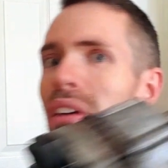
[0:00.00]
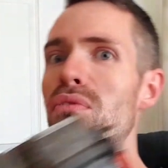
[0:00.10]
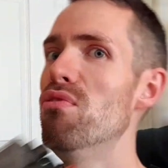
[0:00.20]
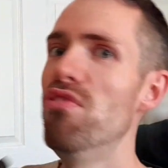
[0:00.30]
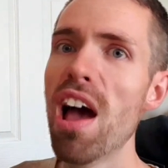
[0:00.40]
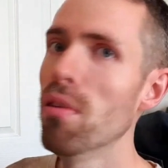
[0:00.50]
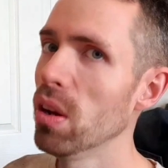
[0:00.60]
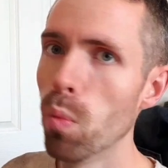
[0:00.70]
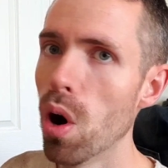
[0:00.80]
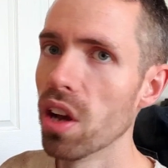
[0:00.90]
Very
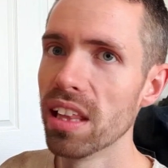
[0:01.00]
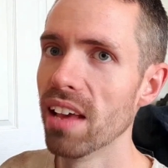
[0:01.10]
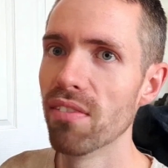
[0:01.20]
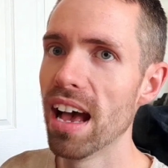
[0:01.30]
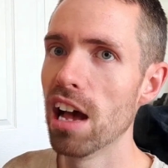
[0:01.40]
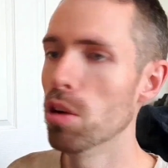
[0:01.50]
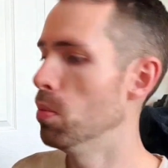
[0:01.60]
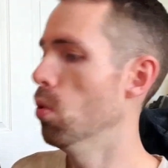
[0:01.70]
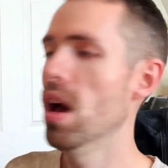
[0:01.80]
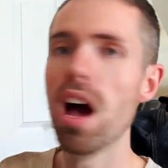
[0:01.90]
widely
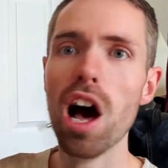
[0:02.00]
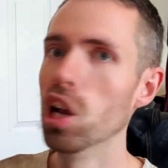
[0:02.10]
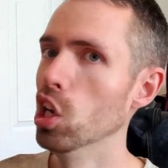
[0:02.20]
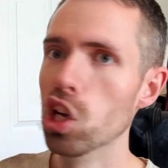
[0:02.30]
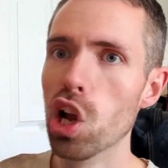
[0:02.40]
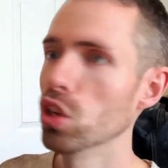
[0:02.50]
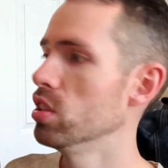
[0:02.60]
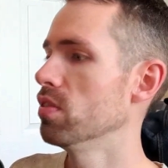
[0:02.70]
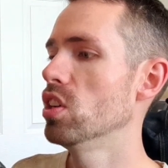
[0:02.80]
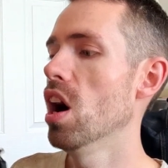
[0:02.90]
available. A lot
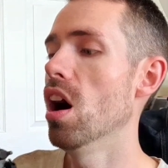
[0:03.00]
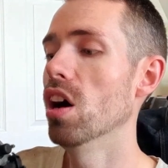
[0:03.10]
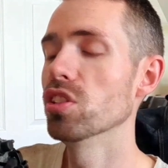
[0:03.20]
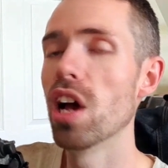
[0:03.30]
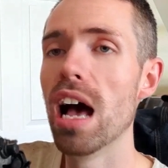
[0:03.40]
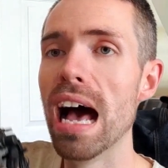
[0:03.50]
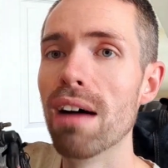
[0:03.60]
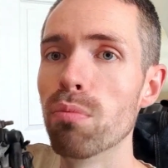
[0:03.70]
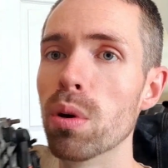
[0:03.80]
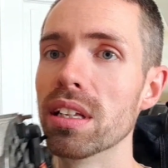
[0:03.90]
of cars
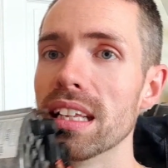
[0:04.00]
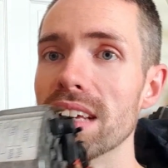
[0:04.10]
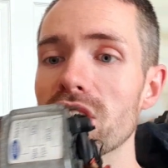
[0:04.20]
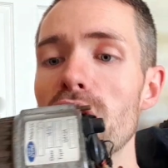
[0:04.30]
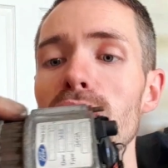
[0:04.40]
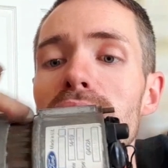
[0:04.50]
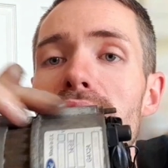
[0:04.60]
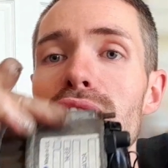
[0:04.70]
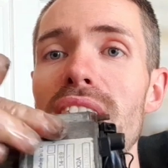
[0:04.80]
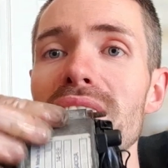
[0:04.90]
have one of these. Look, I
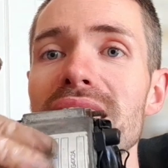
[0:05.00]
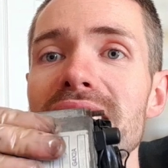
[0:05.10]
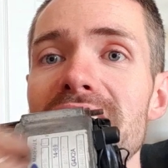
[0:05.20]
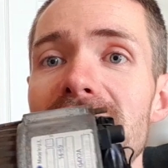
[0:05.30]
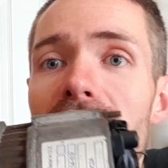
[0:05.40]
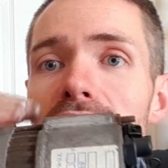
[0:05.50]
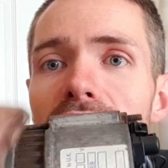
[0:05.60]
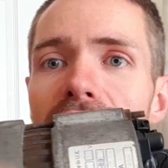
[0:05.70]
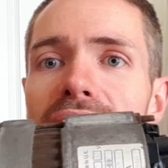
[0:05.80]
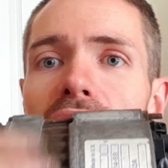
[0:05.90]
found the sticker.
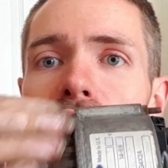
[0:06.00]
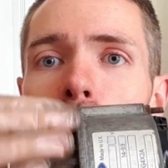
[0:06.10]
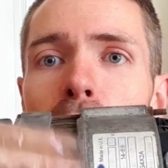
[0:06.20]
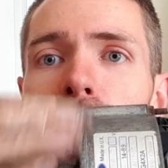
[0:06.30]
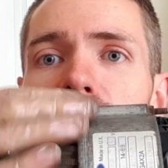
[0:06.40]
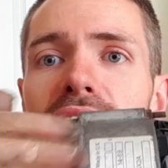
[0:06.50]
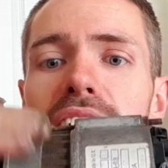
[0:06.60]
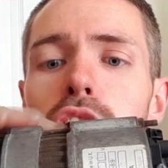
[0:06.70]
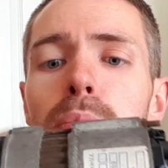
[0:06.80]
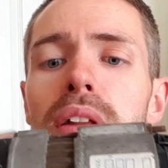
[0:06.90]
I gave it a bit of a
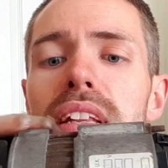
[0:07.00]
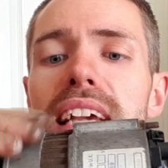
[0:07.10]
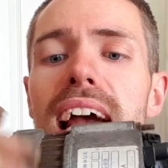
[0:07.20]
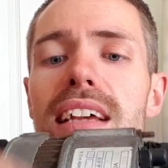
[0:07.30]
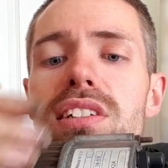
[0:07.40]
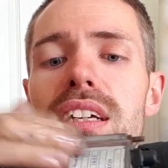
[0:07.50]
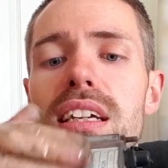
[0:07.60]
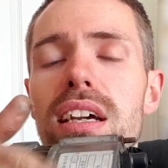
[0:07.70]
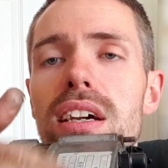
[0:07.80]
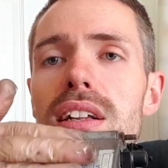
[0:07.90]
clean up on the casing.
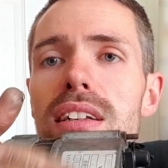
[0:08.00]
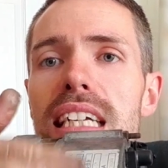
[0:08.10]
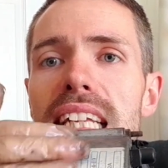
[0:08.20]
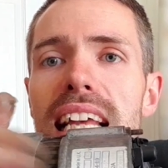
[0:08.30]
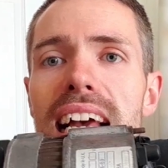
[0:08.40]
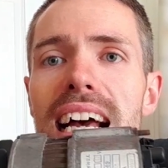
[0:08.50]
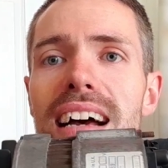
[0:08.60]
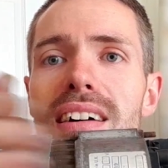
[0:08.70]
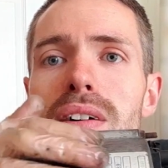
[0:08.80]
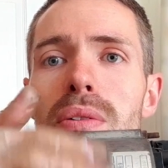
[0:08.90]
Look at that.
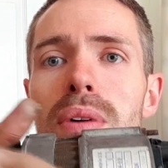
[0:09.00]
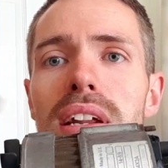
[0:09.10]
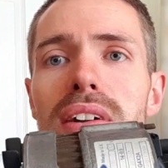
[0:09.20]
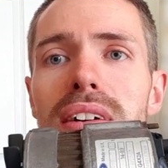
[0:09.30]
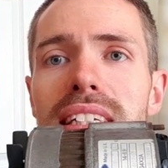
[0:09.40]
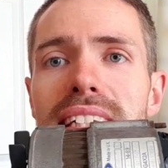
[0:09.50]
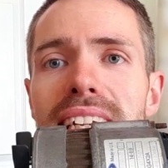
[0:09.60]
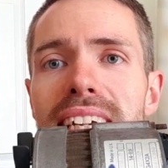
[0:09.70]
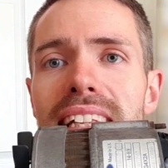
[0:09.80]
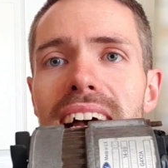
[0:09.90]
What a nice
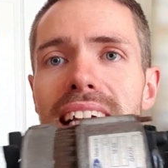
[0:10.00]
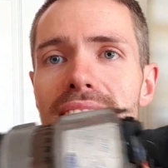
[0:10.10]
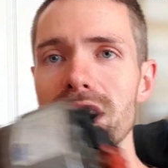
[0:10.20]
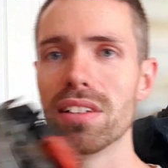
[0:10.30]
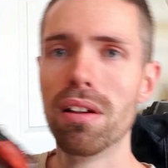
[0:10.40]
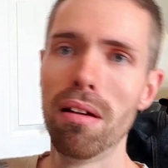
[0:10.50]
sticker that is.